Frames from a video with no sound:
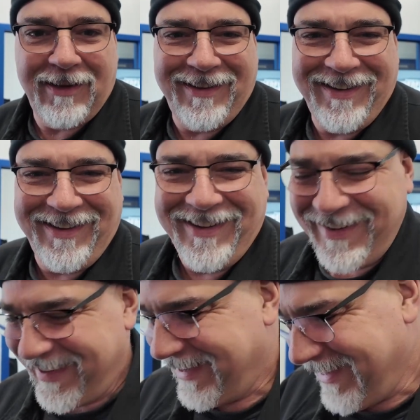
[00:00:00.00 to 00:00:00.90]
It's
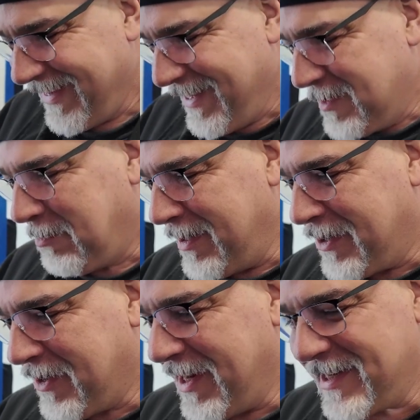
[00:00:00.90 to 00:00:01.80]
pretty
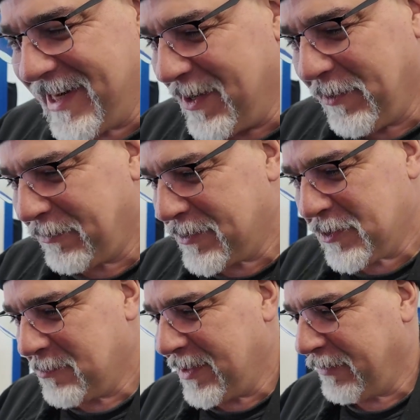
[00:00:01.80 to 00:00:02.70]
crazy. They offer
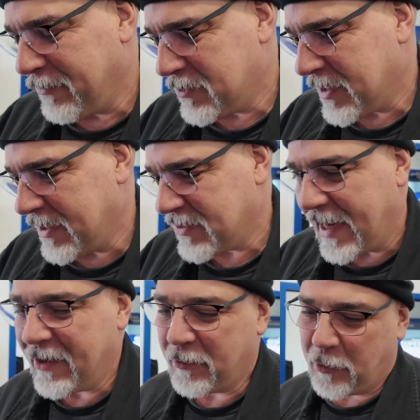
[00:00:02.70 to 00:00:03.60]
so many different sizes.
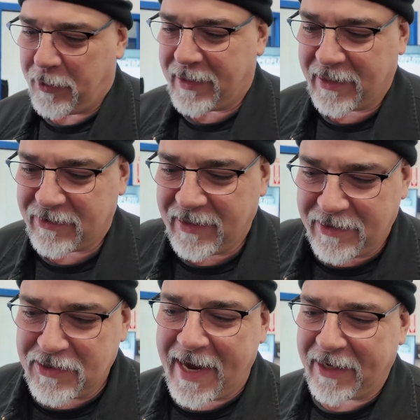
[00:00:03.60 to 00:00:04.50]
I don't know that that's the
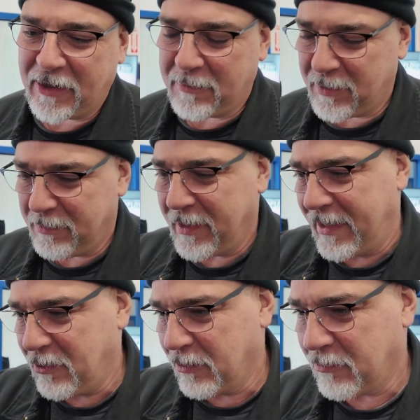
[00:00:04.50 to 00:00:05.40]
exact number, but
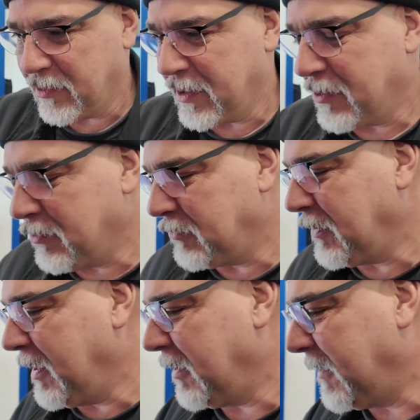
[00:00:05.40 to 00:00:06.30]
I know they're really close
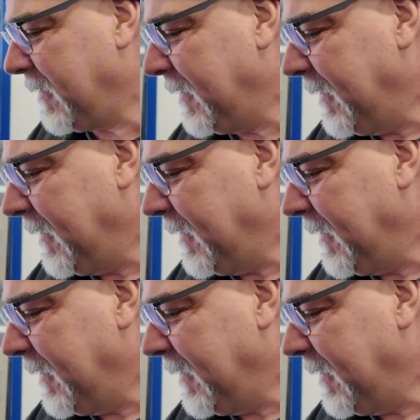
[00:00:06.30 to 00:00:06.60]
together.